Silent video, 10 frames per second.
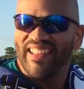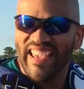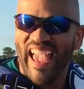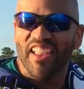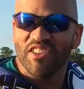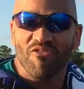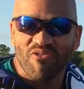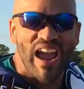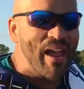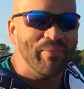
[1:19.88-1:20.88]
The engine
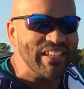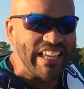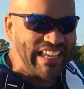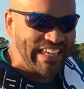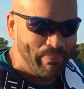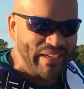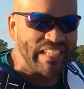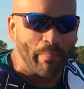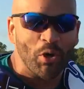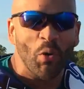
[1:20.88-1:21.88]
revs, it picks
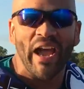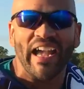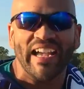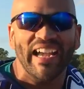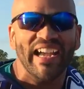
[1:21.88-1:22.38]
up quick.